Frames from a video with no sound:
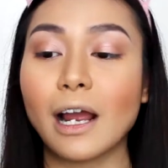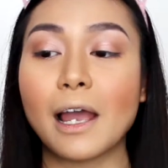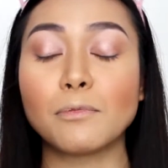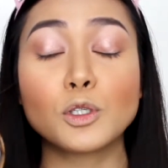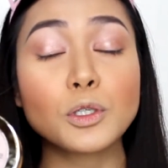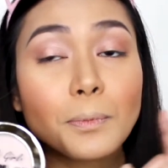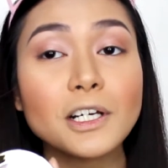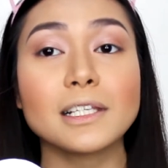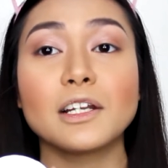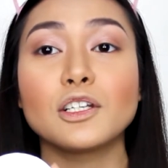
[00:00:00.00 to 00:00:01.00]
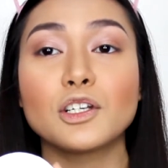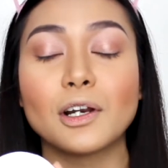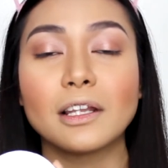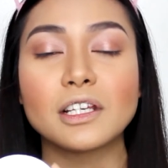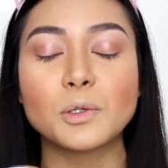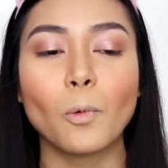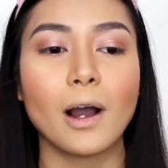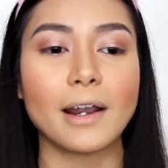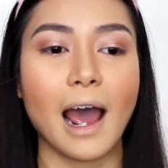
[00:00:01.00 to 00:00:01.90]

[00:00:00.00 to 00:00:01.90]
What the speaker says: I'm super excited to try this one.